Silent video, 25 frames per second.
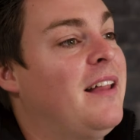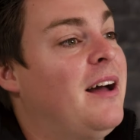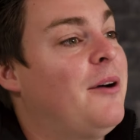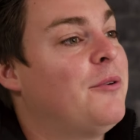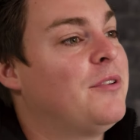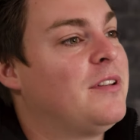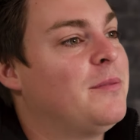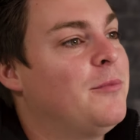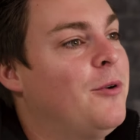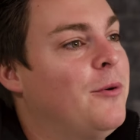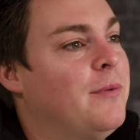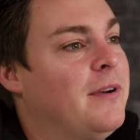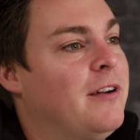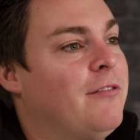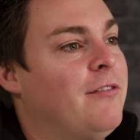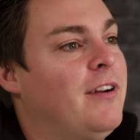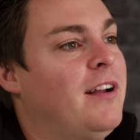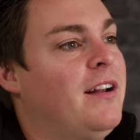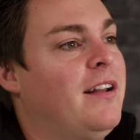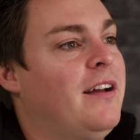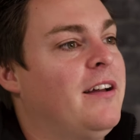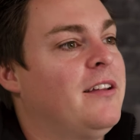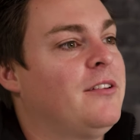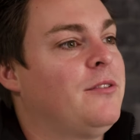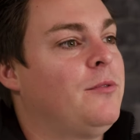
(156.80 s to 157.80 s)
That was the moment I
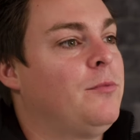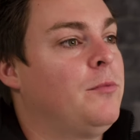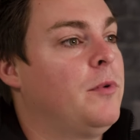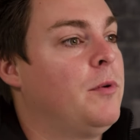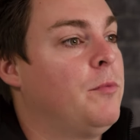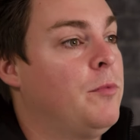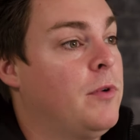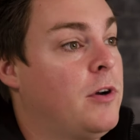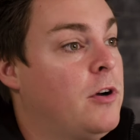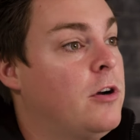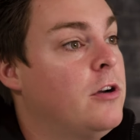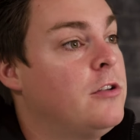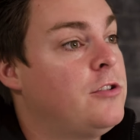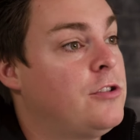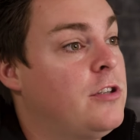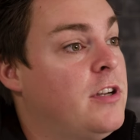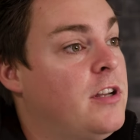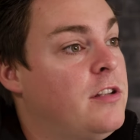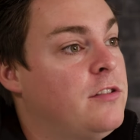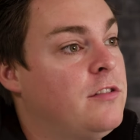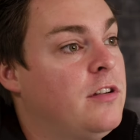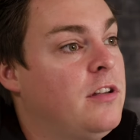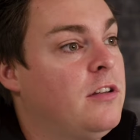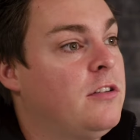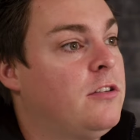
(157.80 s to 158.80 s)
realised we could
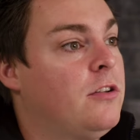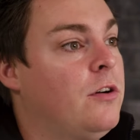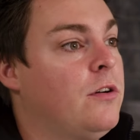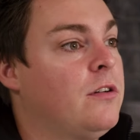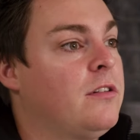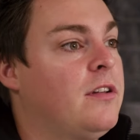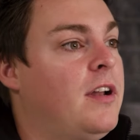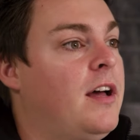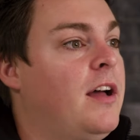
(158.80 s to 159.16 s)
change these dogs'